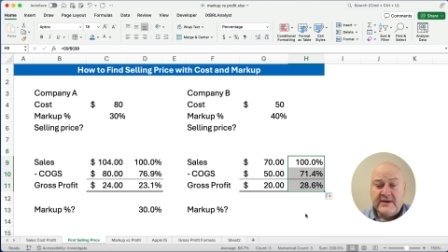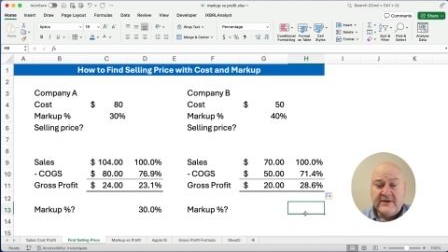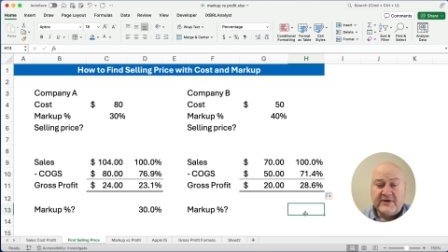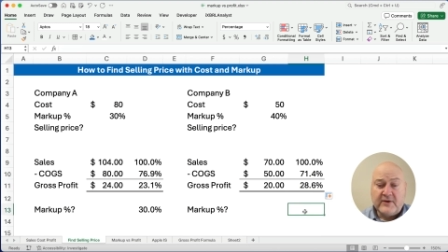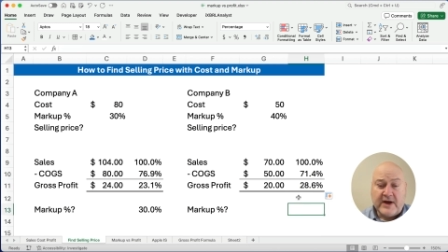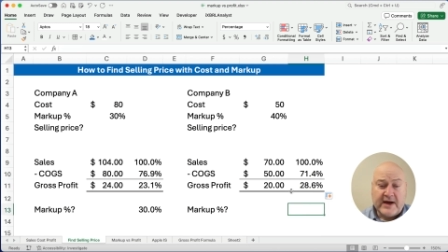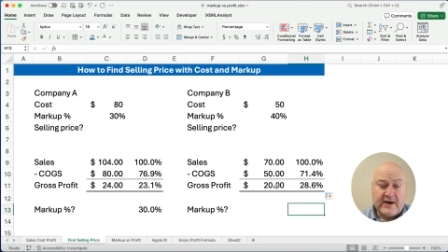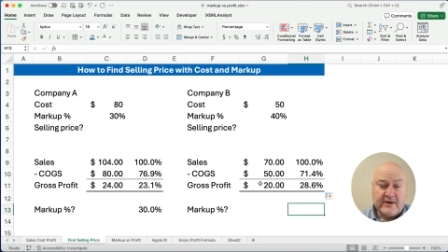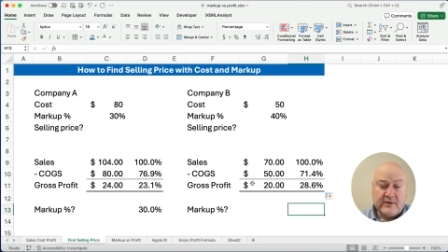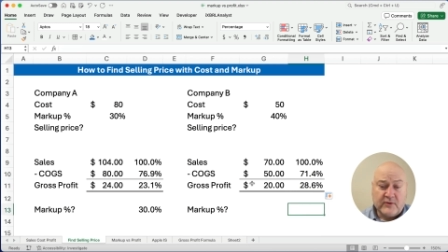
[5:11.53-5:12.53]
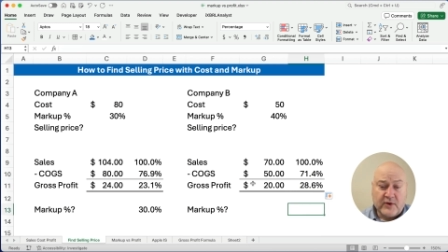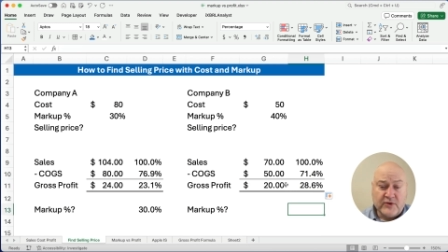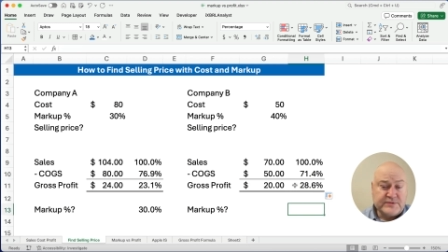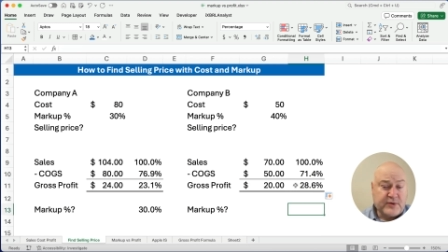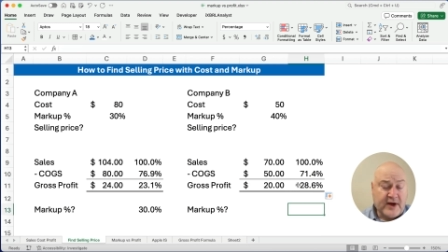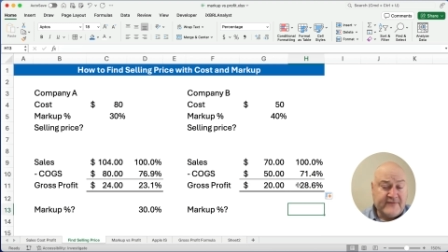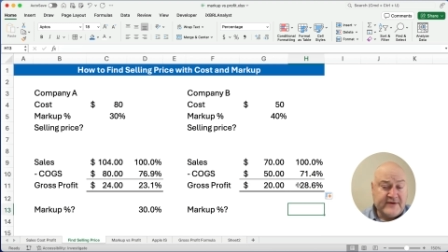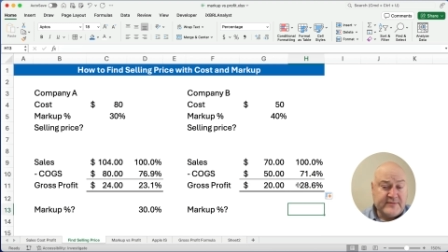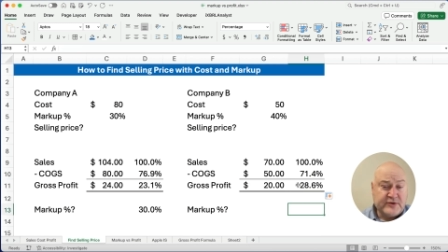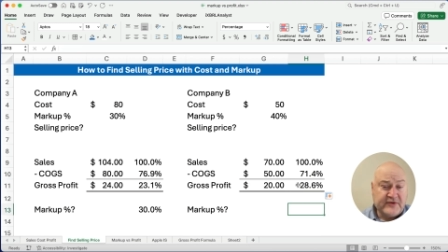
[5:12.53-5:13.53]
So our gross
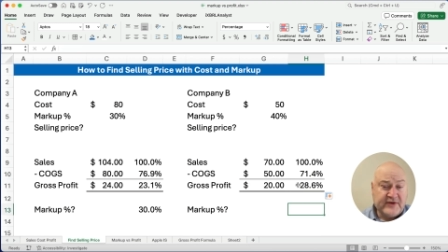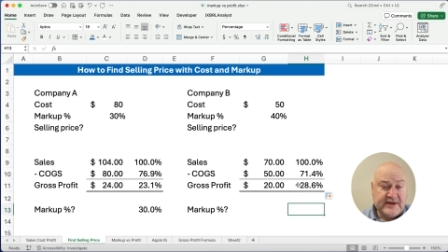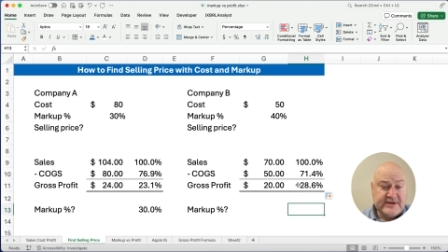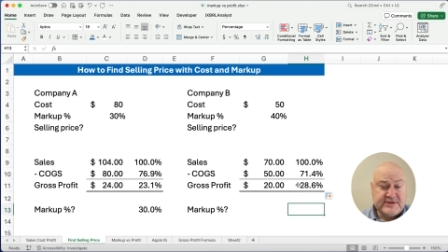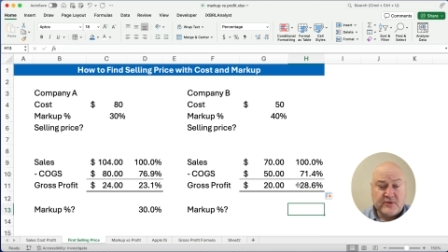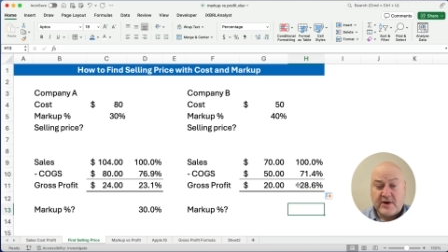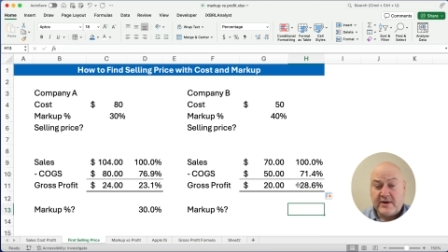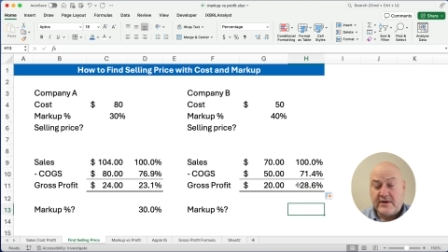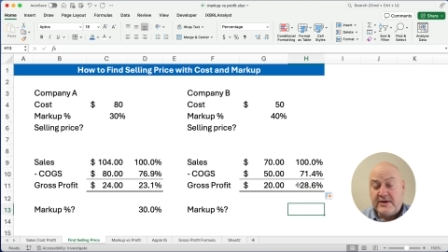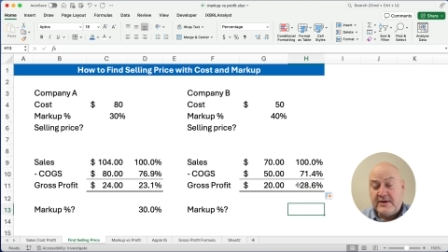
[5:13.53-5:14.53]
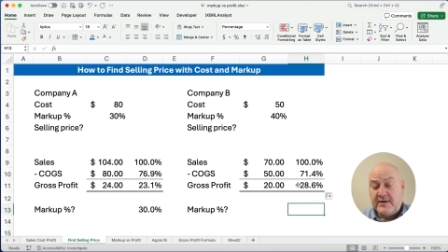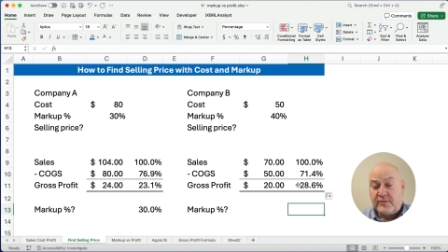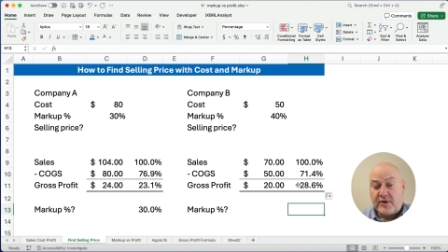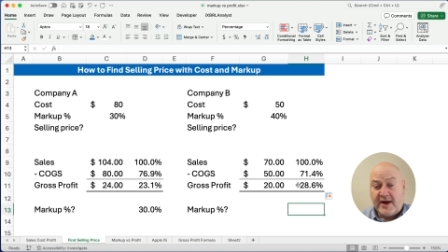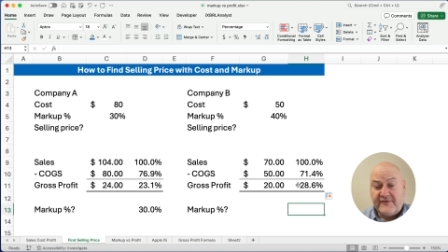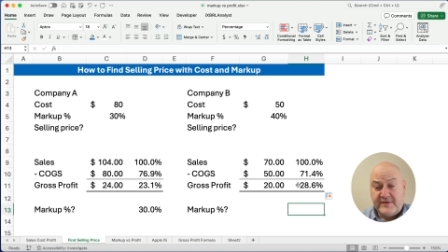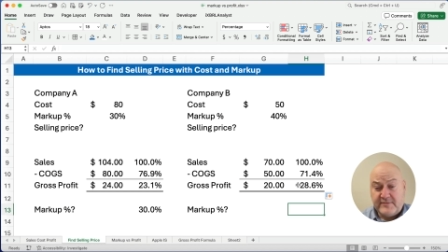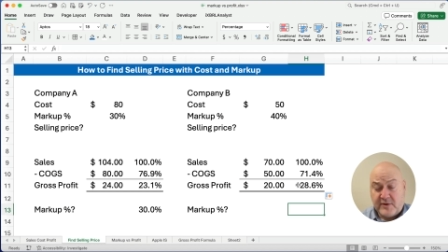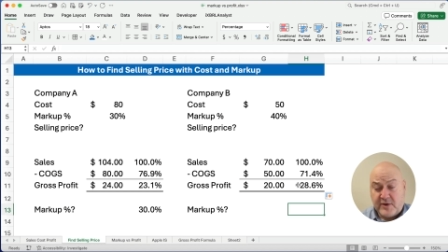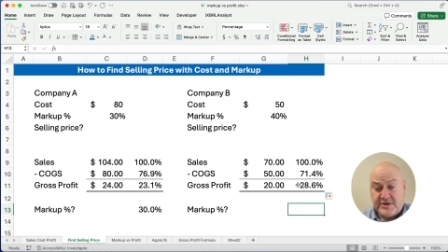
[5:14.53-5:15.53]
profit percentage or our
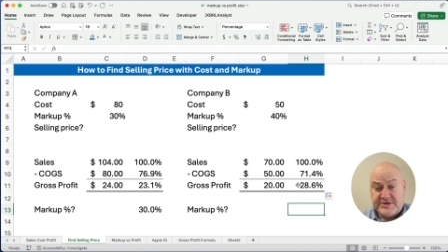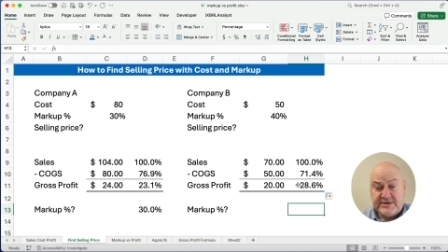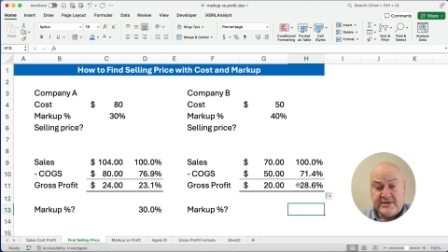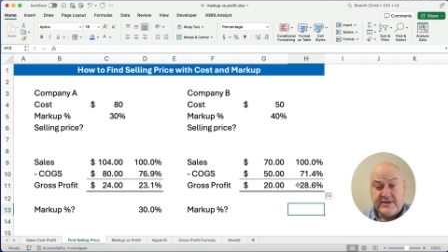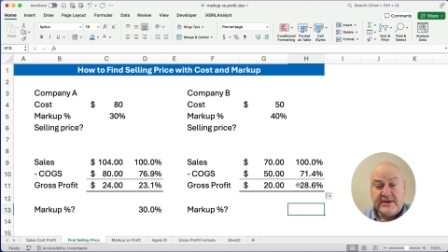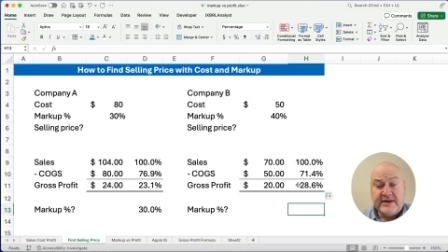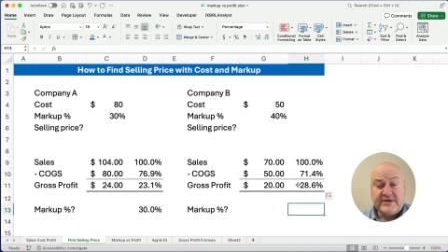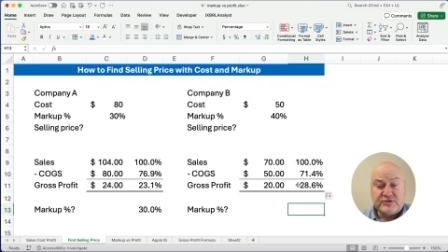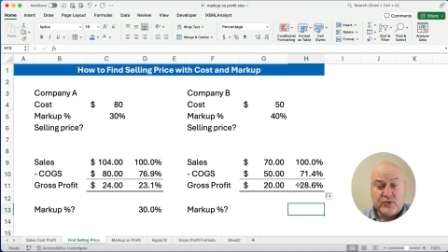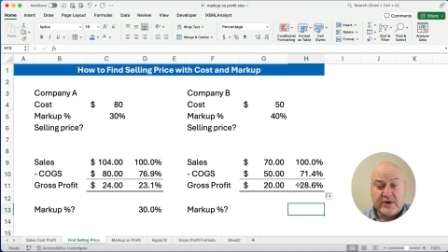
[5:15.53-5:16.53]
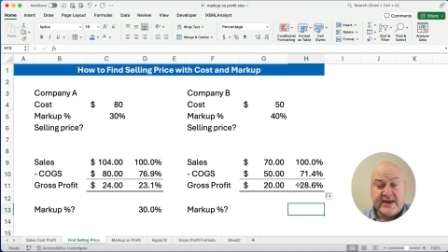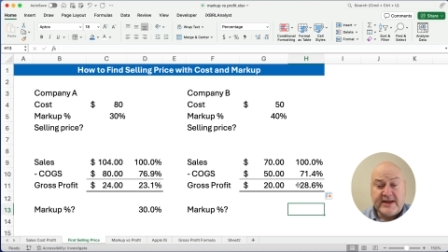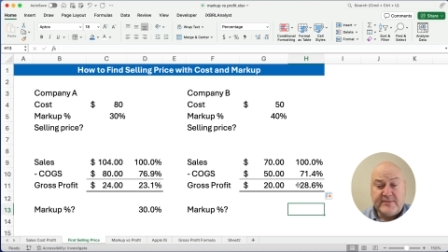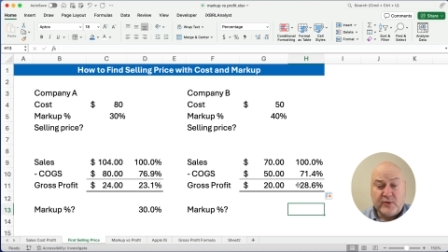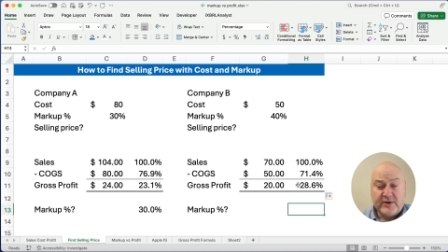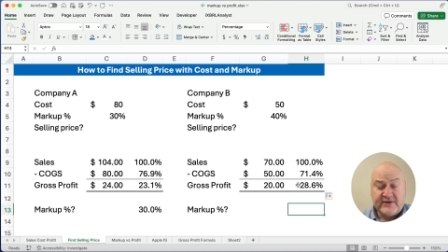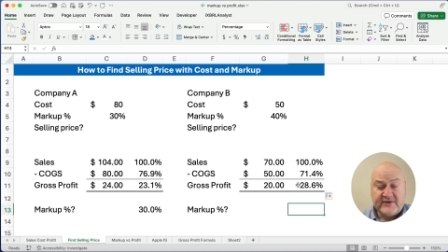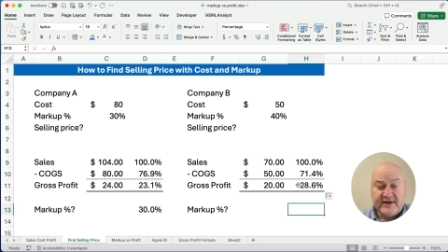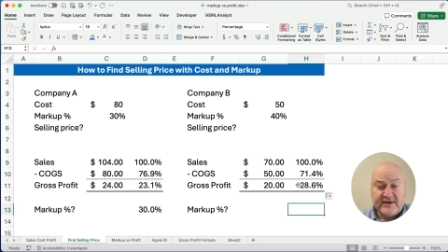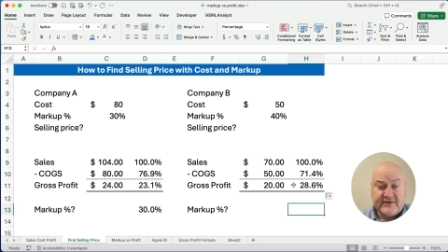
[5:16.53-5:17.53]
profit margin is
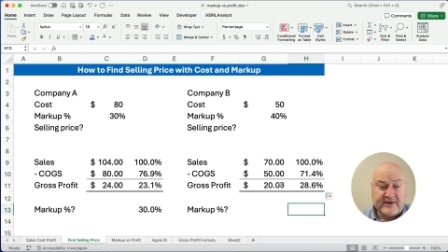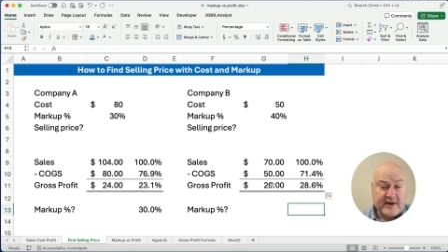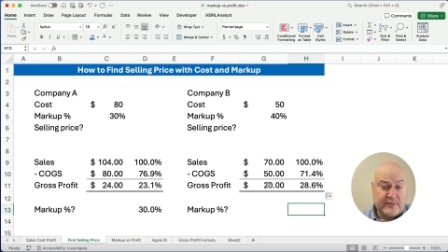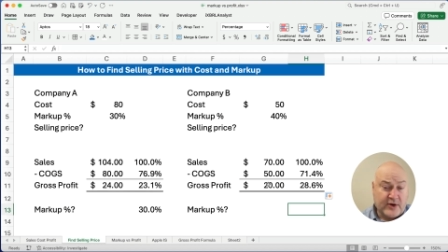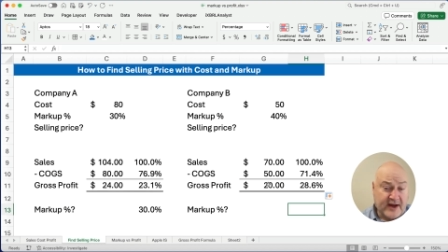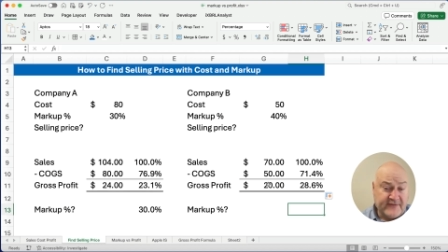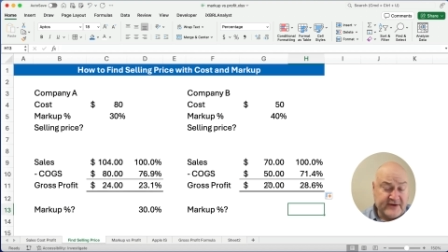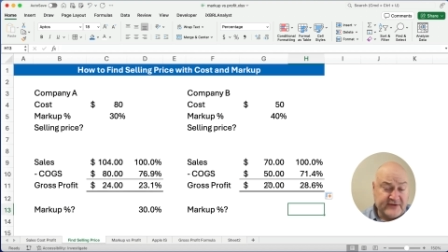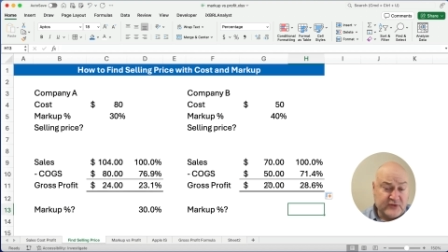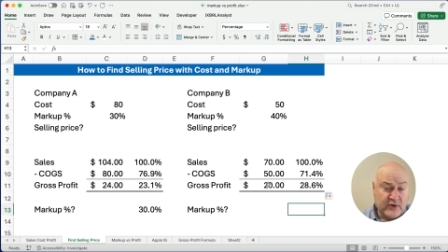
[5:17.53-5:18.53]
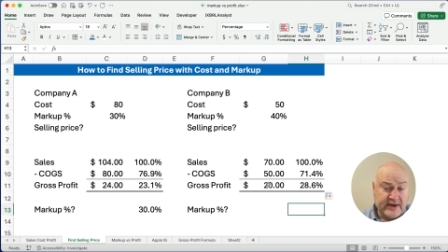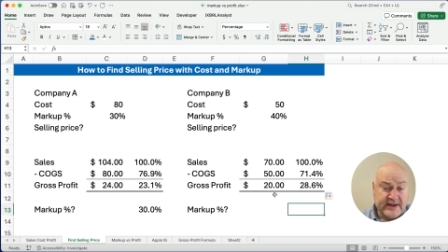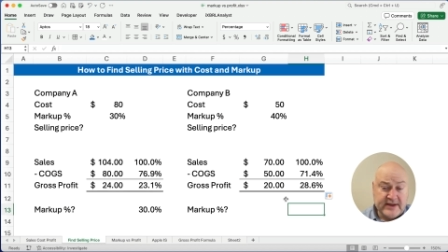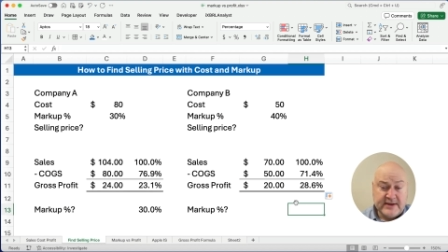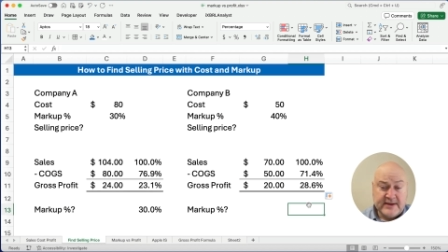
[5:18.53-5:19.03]
28.6. Our profit is 20.